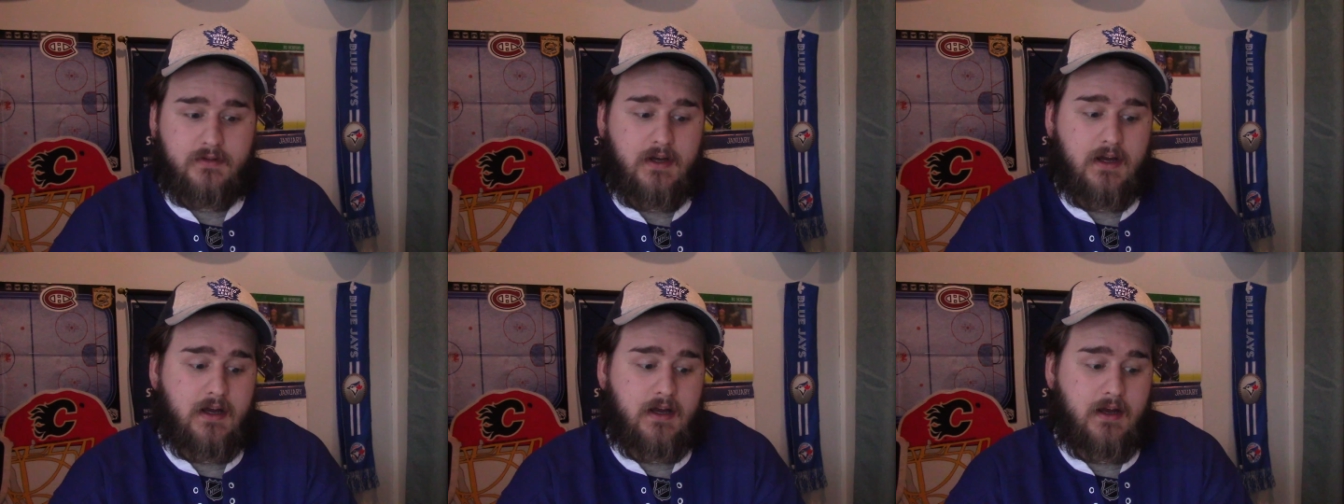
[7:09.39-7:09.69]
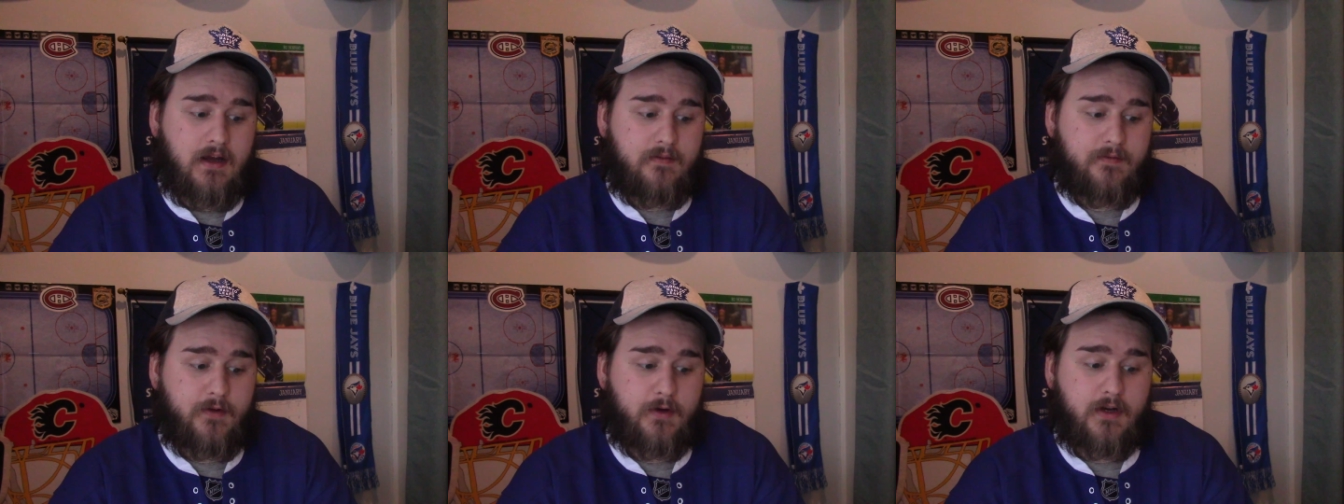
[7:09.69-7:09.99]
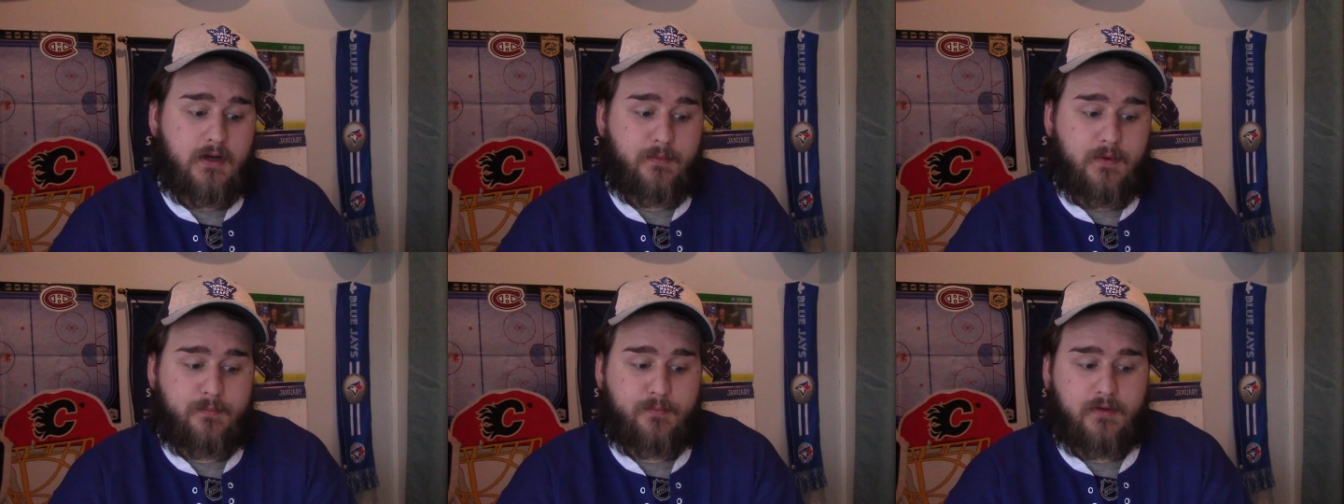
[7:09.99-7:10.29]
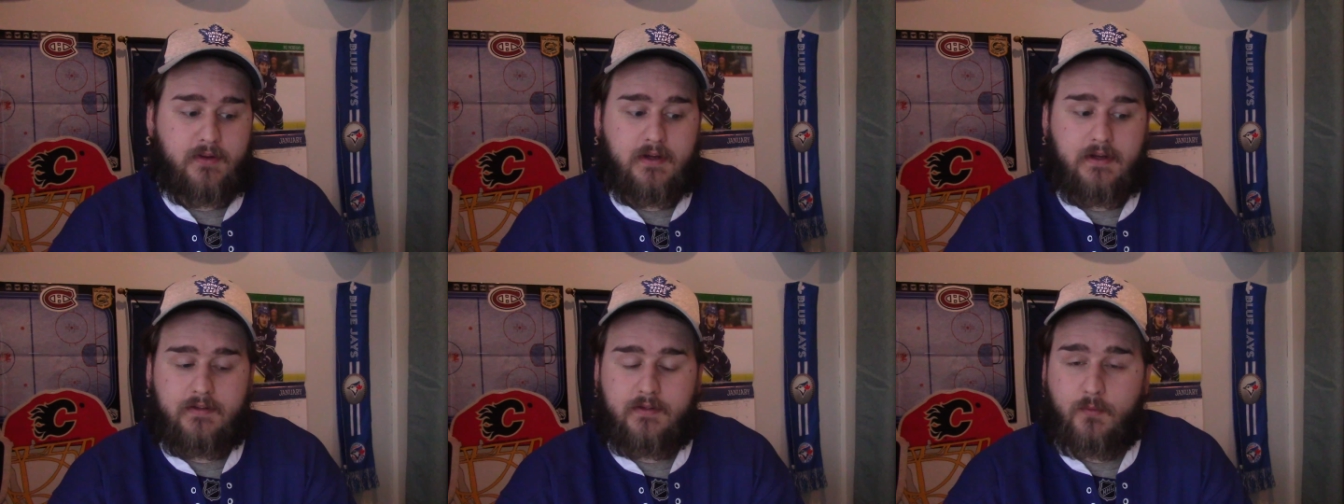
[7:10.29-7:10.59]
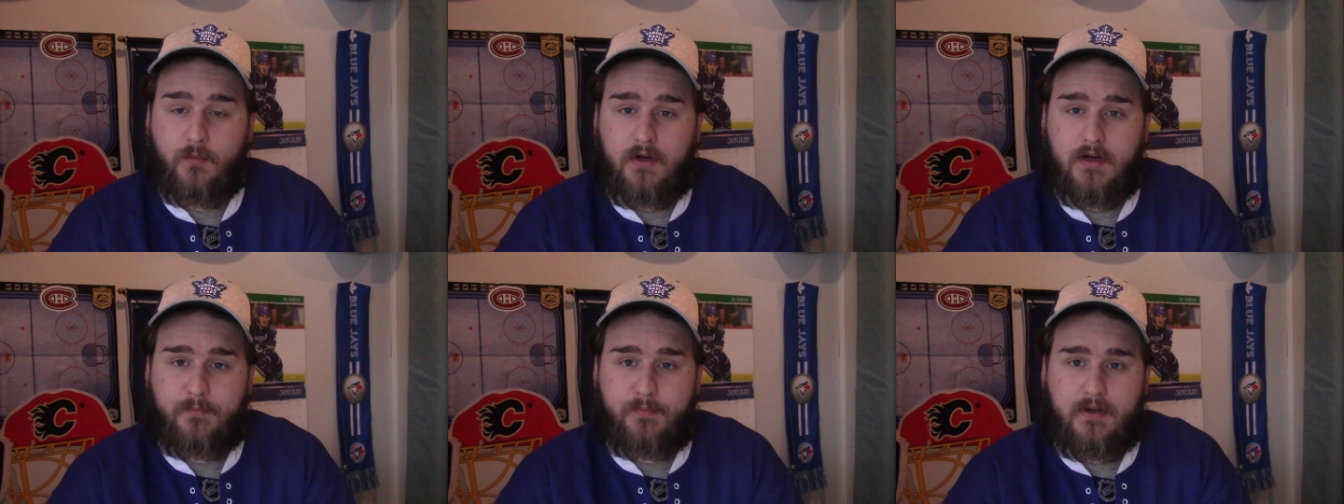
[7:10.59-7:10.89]
They're going to be playing the
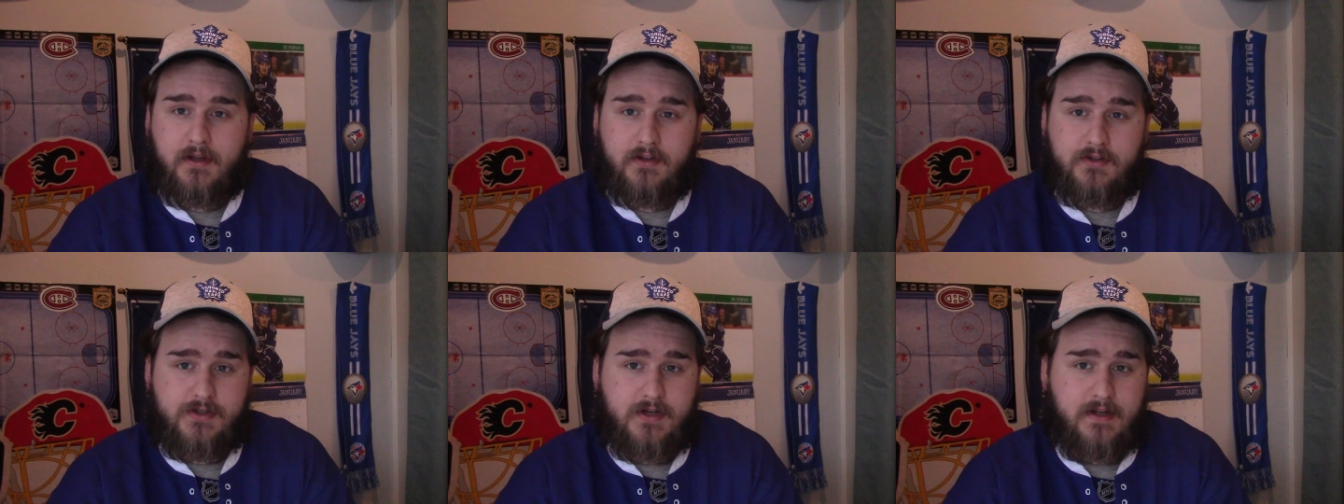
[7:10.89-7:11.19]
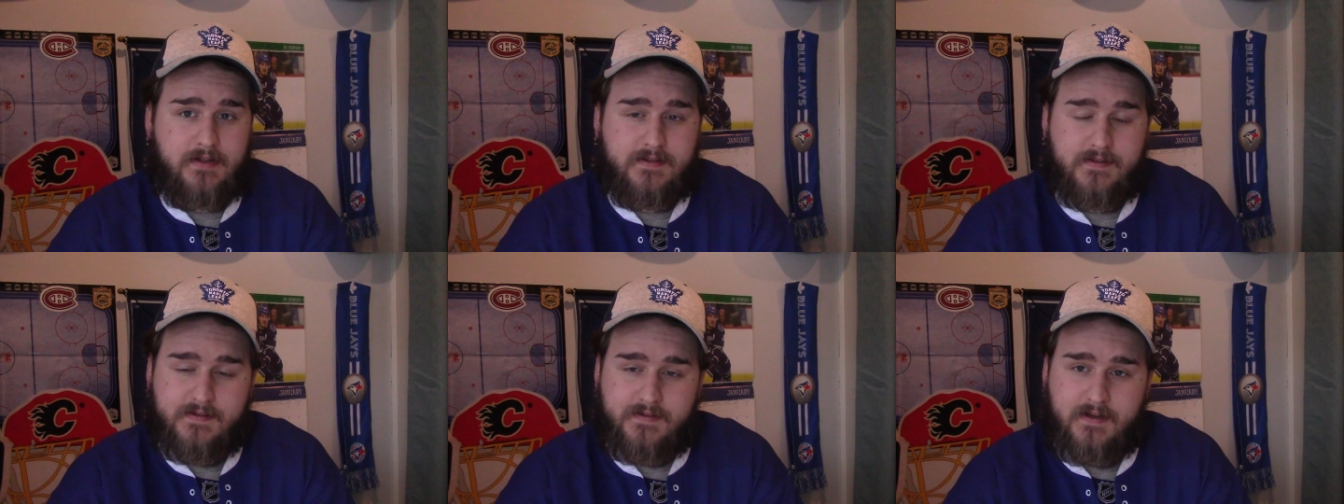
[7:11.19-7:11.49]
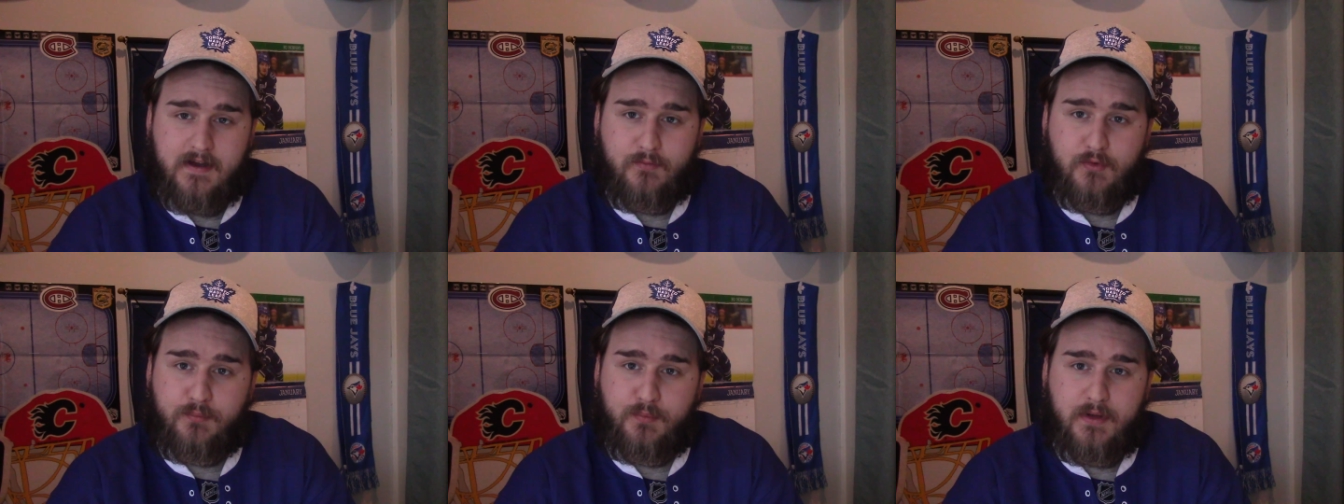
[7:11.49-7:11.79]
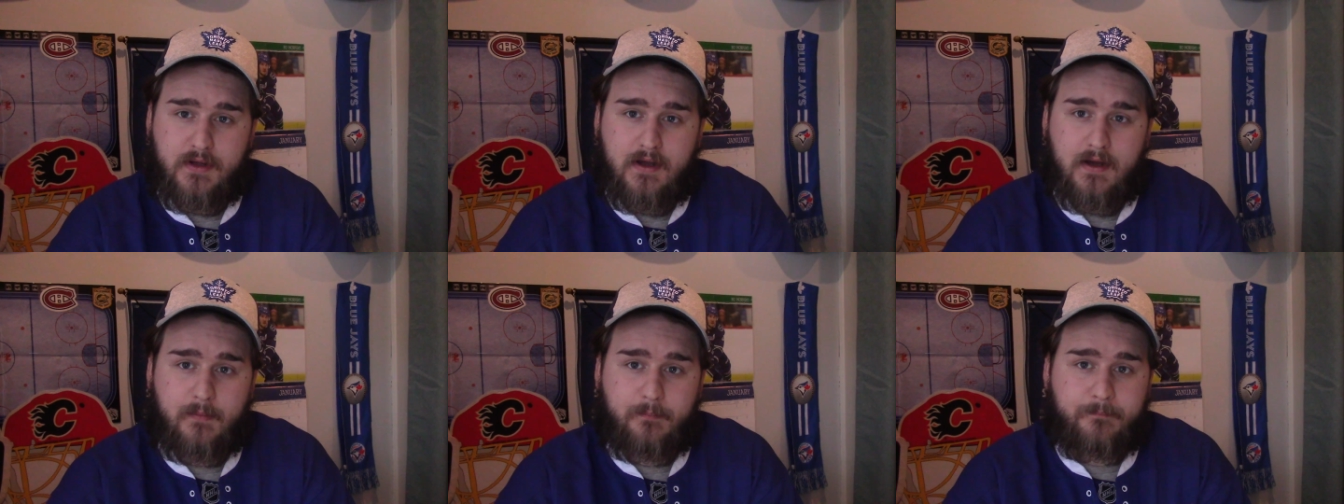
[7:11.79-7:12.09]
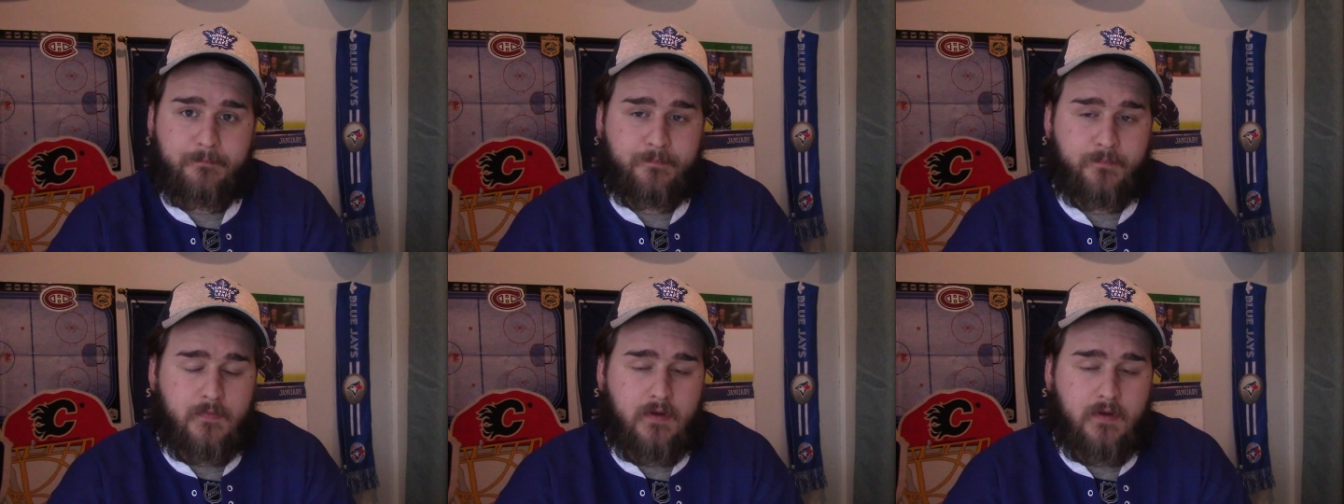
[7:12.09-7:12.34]
Winnipeg Jets at 7 p.m.,